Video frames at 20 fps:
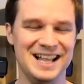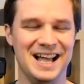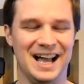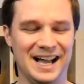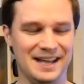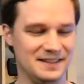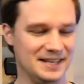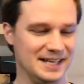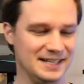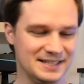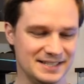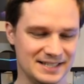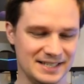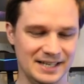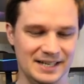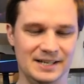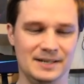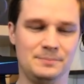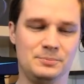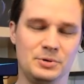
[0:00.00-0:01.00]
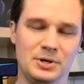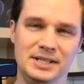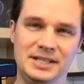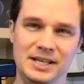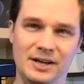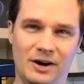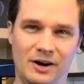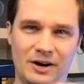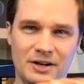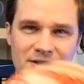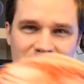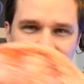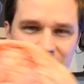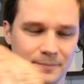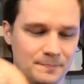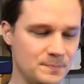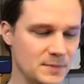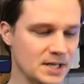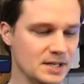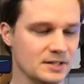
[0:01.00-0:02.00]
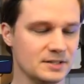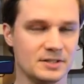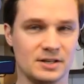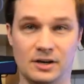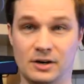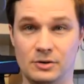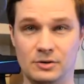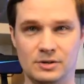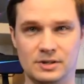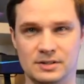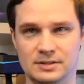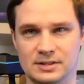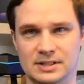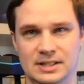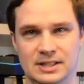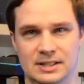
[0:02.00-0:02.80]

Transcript: and that's pretty awesome. So